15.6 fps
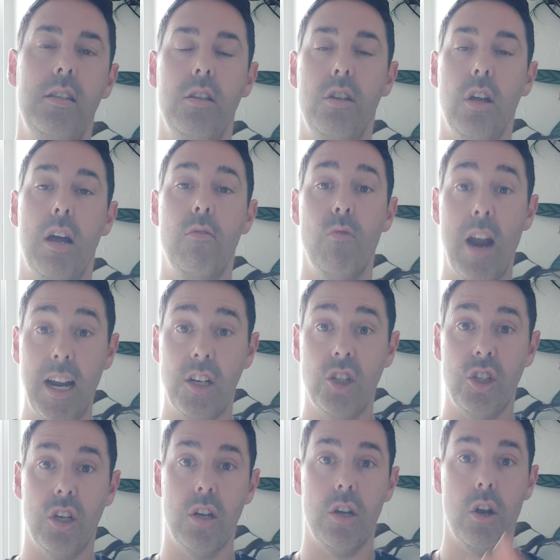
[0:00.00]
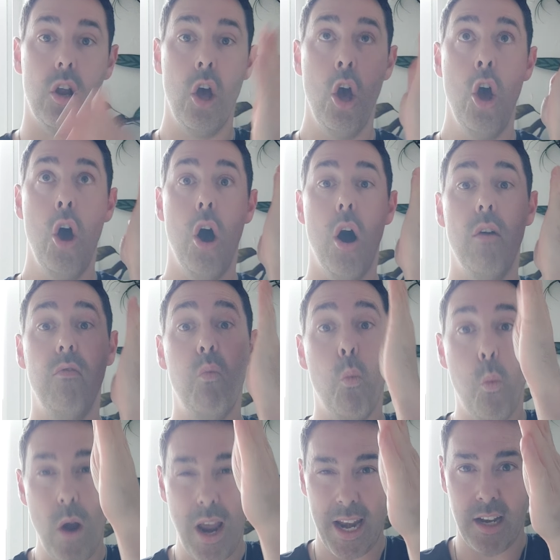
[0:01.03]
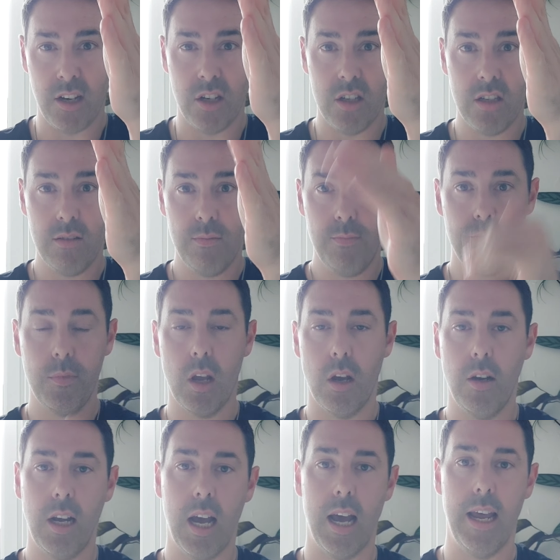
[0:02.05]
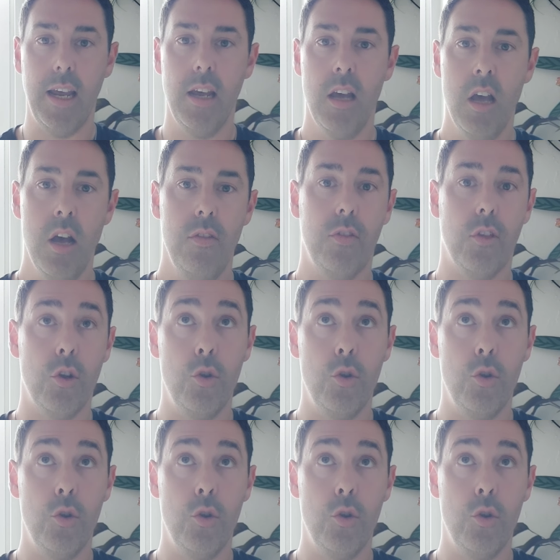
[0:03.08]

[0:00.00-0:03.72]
is the direction of wind. Okay, the